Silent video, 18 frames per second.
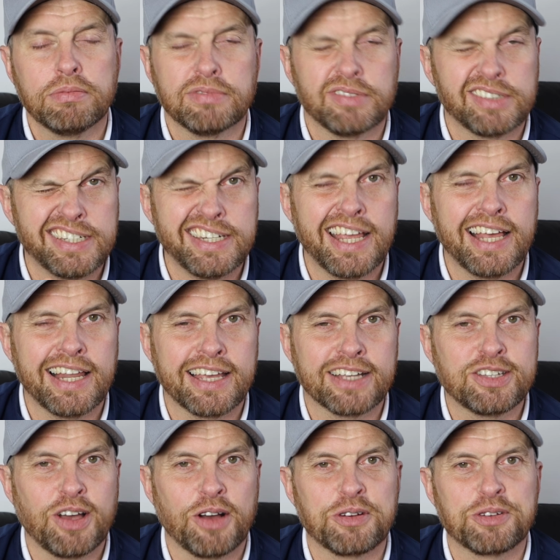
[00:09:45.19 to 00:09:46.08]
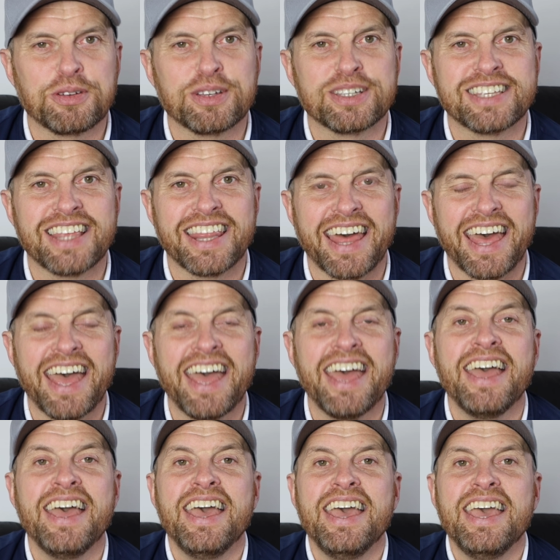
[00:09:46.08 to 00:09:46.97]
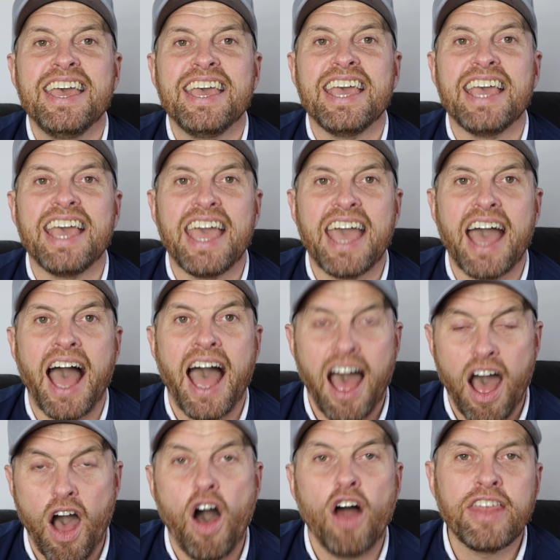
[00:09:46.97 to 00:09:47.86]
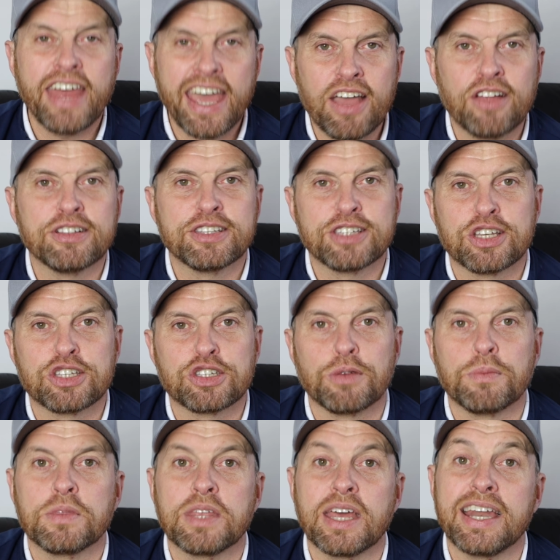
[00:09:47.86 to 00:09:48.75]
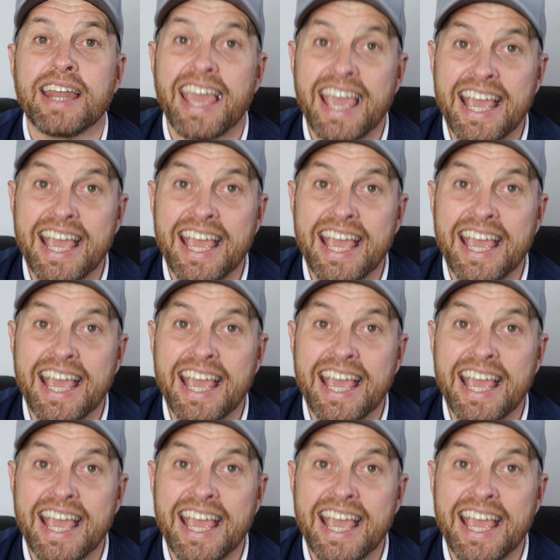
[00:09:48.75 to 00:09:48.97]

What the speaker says: was nearly a tongue twister there, are they onto something?